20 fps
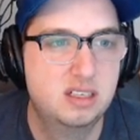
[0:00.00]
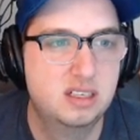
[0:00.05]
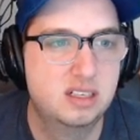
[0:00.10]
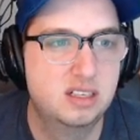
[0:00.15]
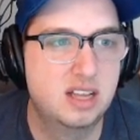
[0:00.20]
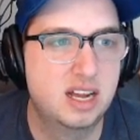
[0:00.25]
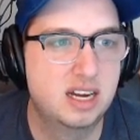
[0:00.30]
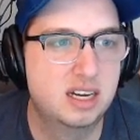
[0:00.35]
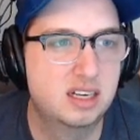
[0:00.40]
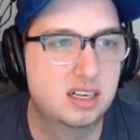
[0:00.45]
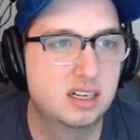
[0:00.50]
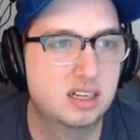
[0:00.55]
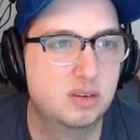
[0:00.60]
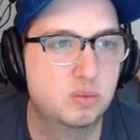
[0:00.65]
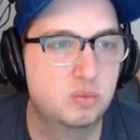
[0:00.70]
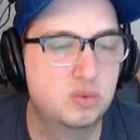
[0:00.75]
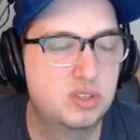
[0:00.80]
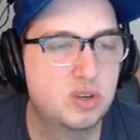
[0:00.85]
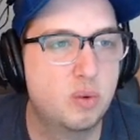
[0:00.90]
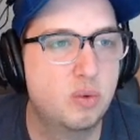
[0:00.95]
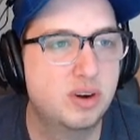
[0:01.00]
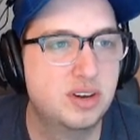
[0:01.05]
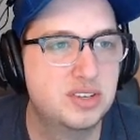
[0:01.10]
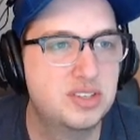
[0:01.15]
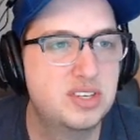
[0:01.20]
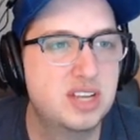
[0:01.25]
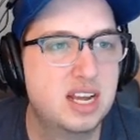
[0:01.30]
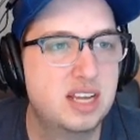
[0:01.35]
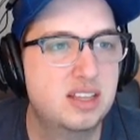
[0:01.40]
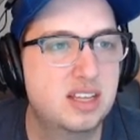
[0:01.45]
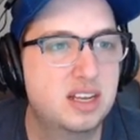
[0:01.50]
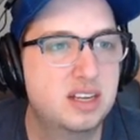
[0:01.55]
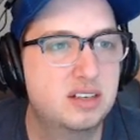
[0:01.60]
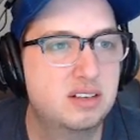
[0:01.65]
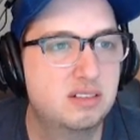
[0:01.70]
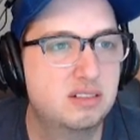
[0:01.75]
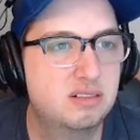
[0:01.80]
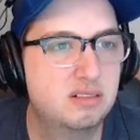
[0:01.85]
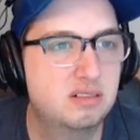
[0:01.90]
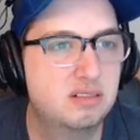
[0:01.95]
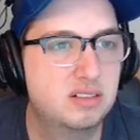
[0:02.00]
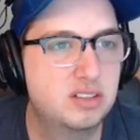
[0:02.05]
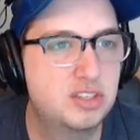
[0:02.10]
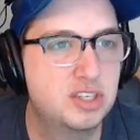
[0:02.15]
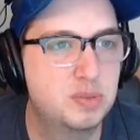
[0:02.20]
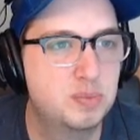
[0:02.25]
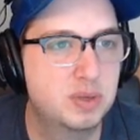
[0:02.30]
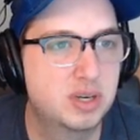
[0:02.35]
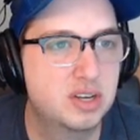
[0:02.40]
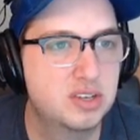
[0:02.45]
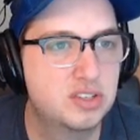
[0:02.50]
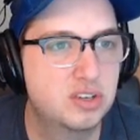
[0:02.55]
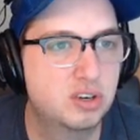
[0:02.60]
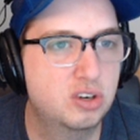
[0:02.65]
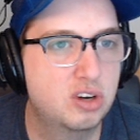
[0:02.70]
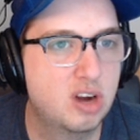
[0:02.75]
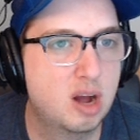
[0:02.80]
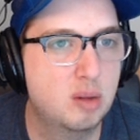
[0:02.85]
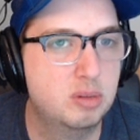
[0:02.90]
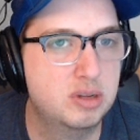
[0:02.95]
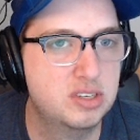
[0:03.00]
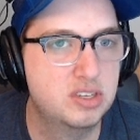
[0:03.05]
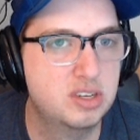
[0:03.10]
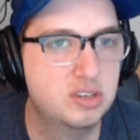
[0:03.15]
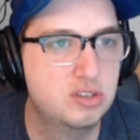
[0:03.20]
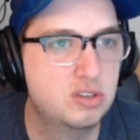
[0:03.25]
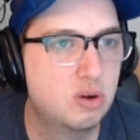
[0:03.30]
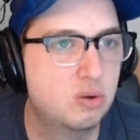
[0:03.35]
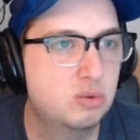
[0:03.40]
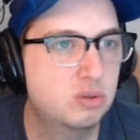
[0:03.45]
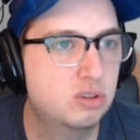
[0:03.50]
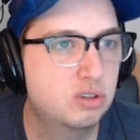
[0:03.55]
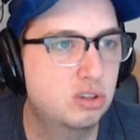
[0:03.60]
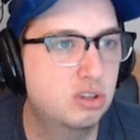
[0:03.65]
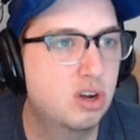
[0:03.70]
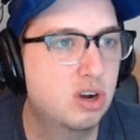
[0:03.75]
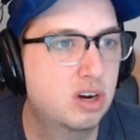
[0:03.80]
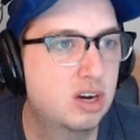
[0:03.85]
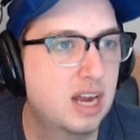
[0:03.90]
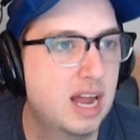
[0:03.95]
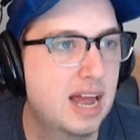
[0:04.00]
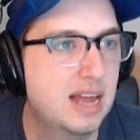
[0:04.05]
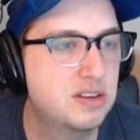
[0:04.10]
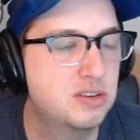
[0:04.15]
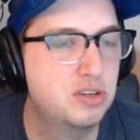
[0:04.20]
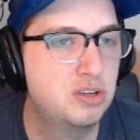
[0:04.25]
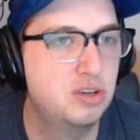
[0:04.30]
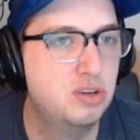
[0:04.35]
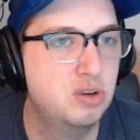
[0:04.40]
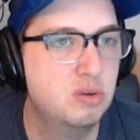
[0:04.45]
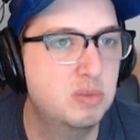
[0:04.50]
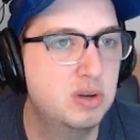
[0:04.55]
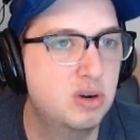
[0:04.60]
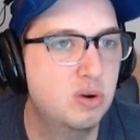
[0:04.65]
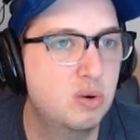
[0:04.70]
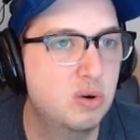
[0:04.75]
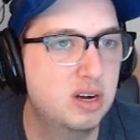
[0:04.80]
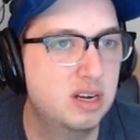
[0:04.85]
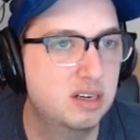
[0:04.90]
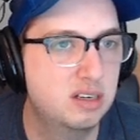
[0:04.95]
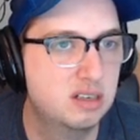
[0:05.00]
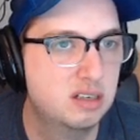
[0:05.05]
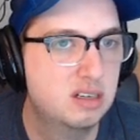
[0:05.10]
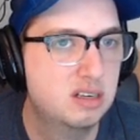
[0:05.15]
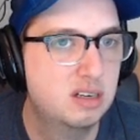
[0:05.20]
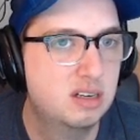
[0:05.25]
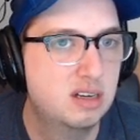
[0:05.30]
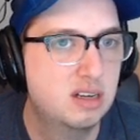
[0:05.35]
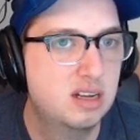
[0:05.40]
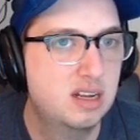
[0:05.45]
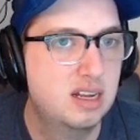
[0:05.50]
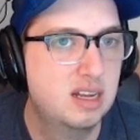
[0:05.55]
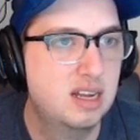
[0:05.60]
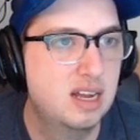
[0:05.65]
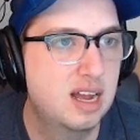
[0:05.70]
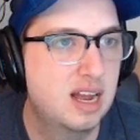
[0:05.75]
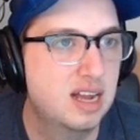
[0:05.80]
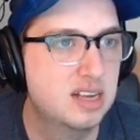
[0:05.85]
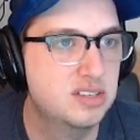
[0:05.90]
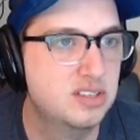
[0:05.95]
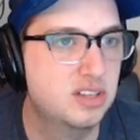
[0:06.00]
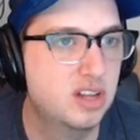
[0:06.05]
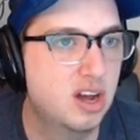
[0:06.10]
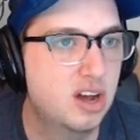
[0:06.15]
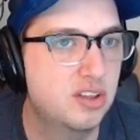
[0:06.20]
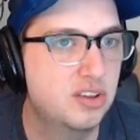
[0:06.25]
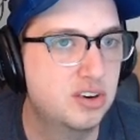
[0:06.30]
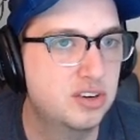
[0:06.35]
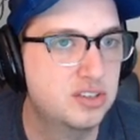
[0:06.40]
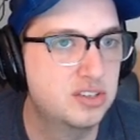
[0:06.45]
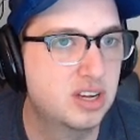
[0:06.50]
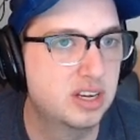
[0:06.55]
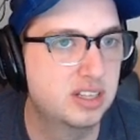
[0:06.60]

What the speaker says: like, don't want to say that just because they're goblins and don't look as humanoid as the others.